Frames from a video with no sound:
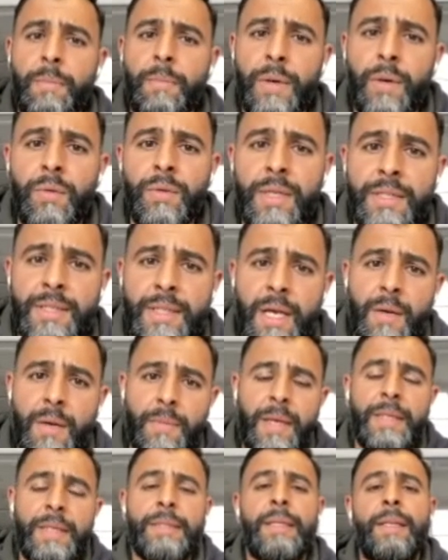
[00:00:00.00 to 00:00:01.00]
go and build this out,
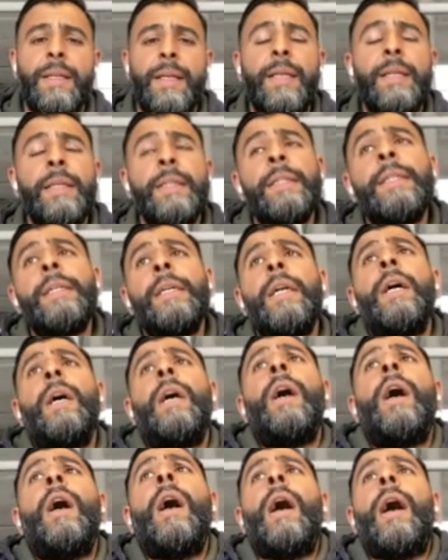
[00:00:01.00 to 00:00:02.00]
basically.
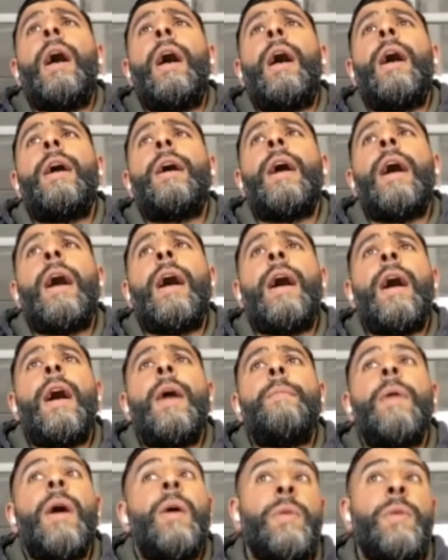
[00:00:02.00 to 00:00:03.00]

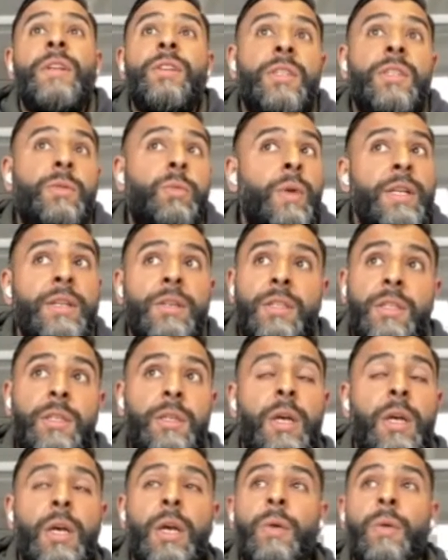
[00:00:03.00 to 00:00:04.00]
And
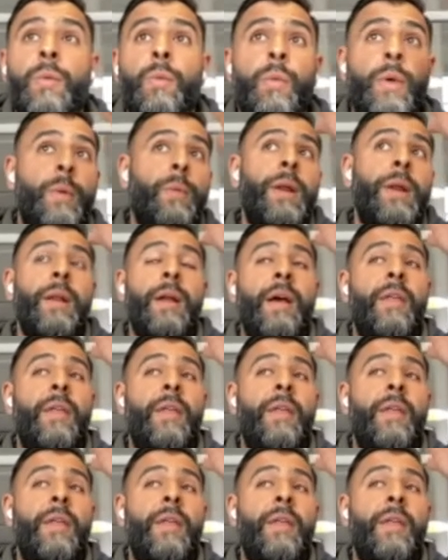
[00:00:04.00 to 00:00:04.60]
we went